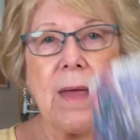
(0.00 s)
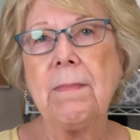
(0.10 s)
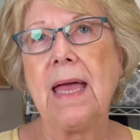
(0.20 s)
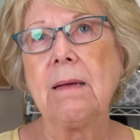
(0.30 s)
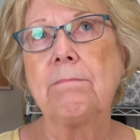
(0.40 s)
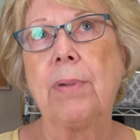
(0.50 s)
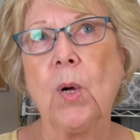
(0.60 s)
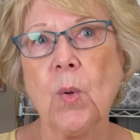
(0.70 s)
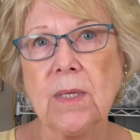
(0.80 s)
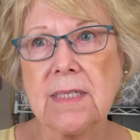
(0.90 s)
make
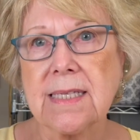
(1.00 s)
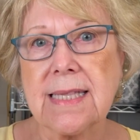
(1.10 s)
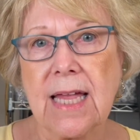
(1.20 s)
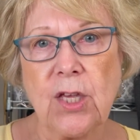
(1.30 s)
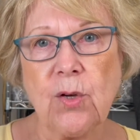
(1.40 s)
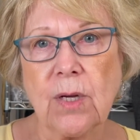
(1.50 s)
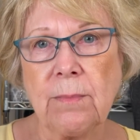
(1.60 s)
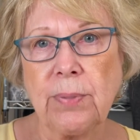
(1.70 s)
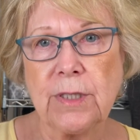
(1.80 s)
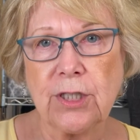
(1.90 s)
bowls that you
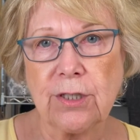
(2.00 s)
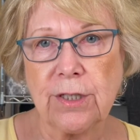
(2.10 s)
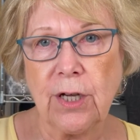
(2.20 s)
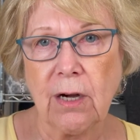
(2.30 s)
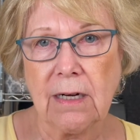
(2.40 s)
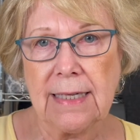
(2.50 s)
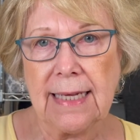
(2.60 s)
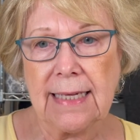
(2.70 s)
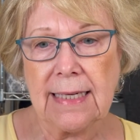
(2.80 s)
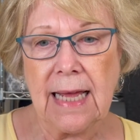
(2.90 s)
can put your yarn
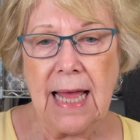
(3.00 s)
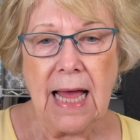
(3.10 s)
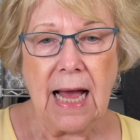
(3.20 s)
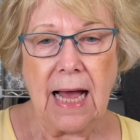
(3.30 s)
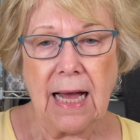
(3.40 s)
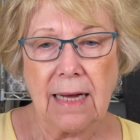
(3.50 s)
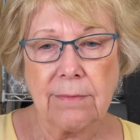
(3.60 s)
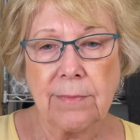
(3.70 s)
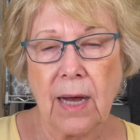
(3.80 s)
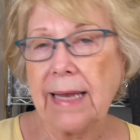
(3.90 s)
in,
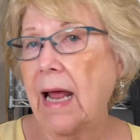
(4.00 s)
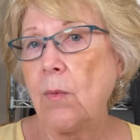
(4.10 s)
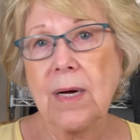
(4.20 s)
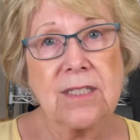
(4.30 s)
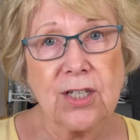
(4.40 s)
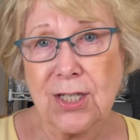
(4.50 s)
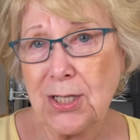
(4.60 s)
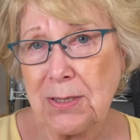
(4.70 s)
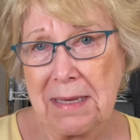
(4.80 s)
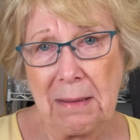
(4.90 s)
and I was
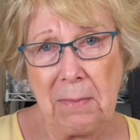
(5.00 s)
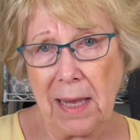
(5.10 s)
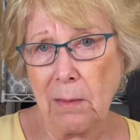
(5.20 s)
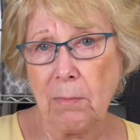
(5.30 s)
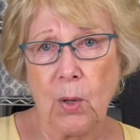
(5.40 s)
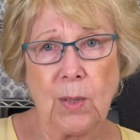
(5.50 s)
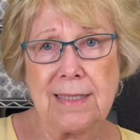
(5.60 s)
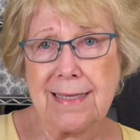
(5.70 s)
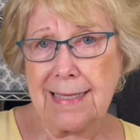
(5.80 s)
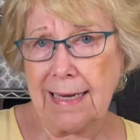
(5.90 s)
just using a metal bowl
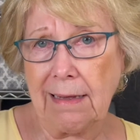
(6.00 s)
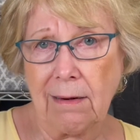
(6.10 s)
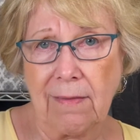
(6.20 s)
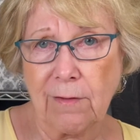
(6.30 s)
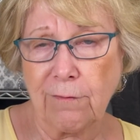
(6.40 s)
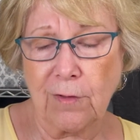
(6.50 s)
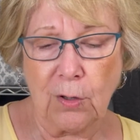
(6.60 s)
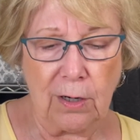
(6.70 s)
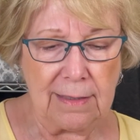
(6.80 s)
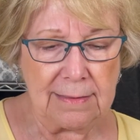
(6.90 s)
and sitting it on the
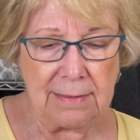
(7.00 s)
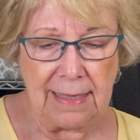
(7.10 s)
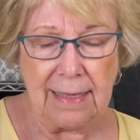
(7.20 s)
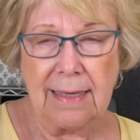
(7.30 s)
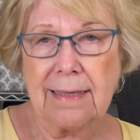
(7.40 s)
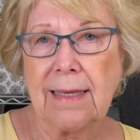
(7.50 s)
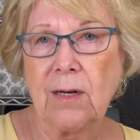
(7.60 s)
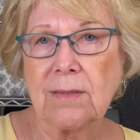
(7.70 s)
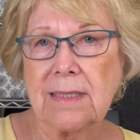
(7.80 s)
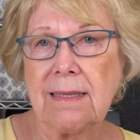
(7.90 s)
floor, and you
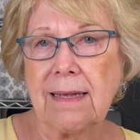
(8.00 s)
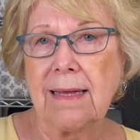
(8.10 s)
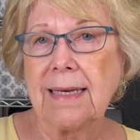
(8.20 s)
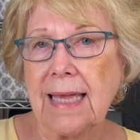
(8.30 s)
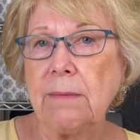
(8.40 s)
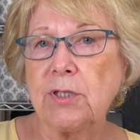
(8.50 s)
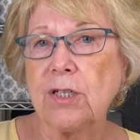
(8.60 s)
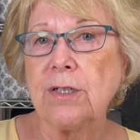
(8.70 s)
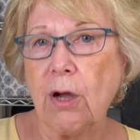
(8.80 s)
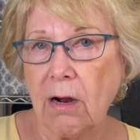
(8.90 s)
know, it keeps
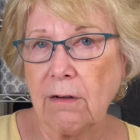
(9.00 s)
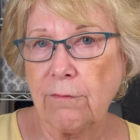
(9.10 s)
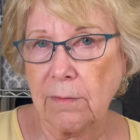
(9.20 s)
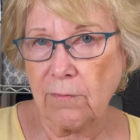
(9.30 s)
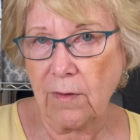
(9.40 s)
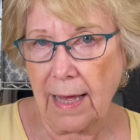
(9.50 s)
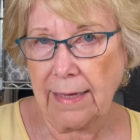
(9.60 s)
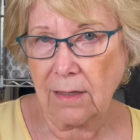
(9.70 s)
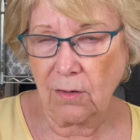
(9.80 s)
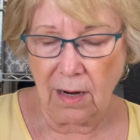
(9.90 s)
your yarn from
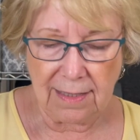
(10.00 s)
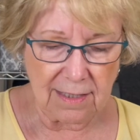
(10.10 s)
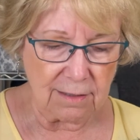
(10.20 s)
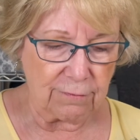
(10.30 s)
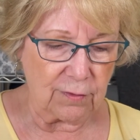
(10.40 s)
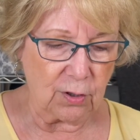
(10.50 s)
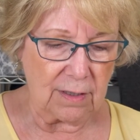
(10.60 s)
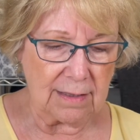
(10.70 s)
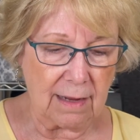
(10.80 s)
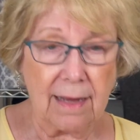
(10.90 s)
flying across the
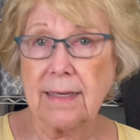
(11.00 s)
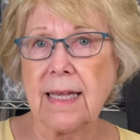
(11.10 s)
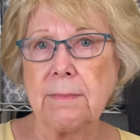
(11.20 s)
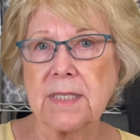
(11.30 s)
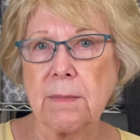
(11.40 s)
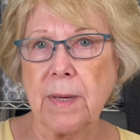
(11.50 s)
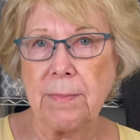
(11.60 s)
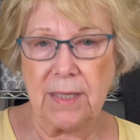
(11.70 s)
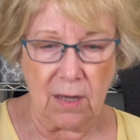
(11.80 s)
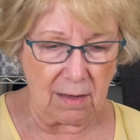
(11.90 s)
floor and kind of keeps the
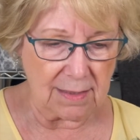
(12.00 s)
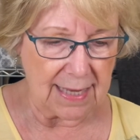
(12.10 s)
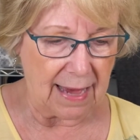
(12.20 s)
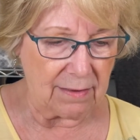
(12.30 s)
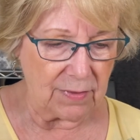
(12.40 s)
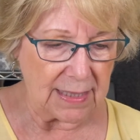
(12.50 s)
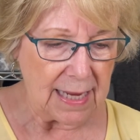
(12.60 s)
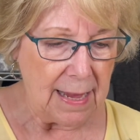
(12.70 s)
puppy dogs out of it.